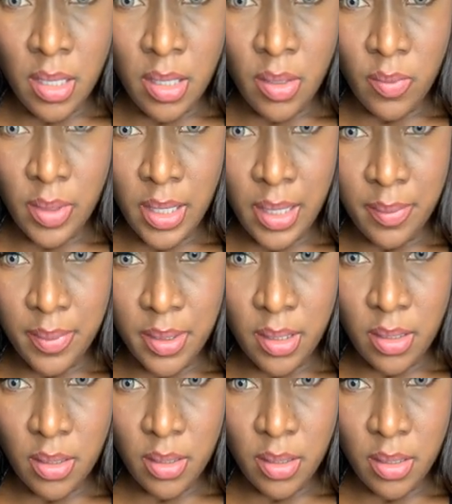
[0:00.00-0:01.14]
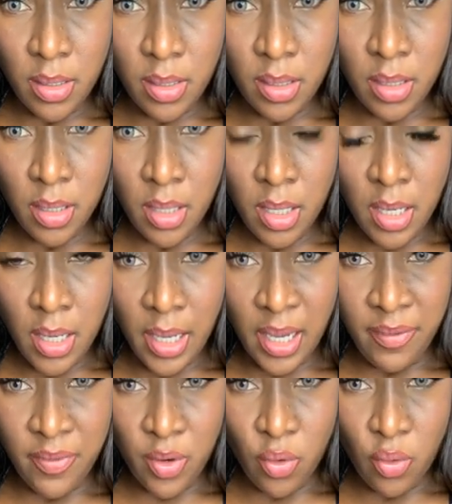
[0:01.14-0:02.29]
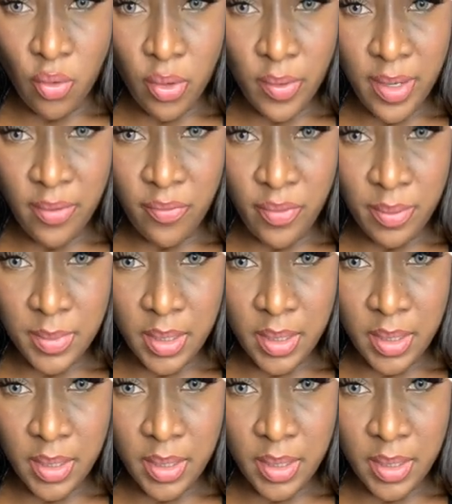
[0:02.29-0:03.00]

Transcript: what happened? If you're ordering from the